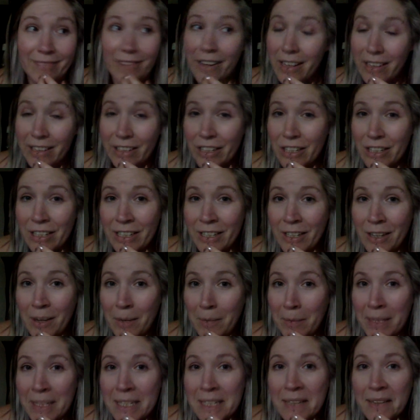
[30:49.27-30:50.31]
clearly not
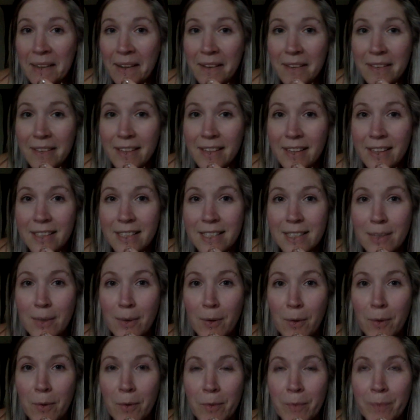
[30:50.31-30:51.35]
mentally healthy.
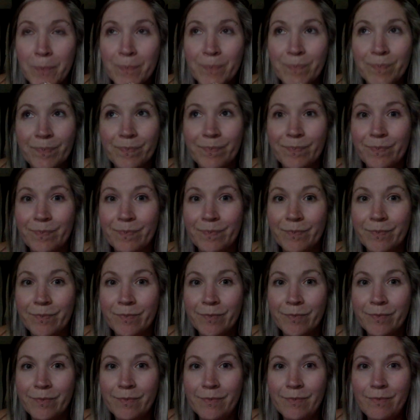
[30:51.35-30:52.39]
So
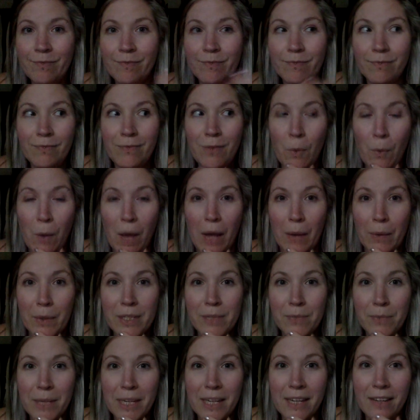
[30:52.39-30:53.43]
why
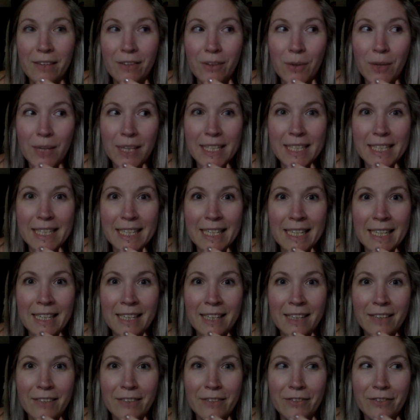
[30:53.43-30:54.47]
would we give you custody
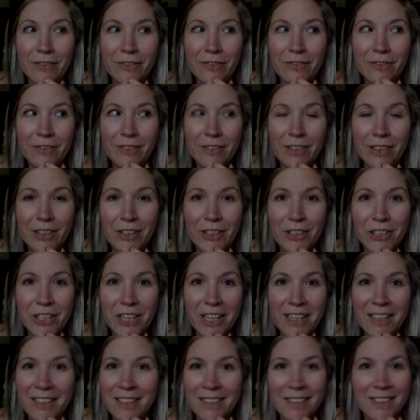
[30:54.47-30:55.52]
of your
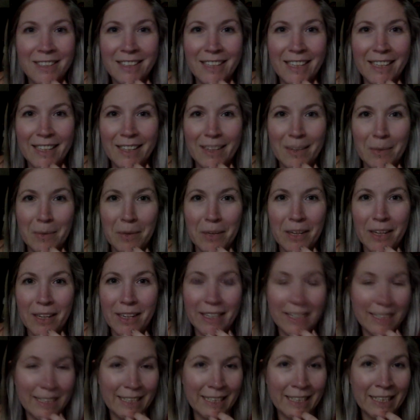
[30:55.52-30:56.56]
child? Like, we're not
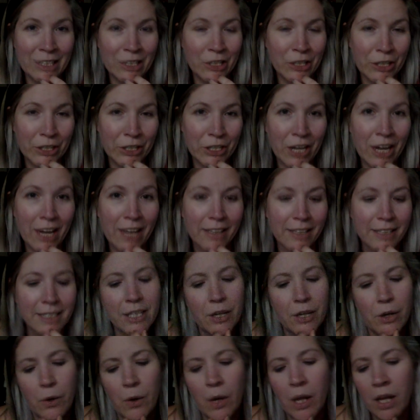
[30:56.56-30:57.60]
going to endanger your child.
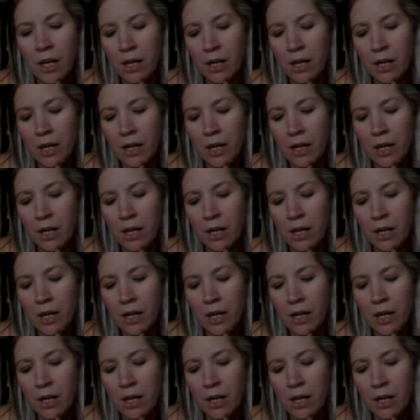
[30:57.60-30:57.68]
So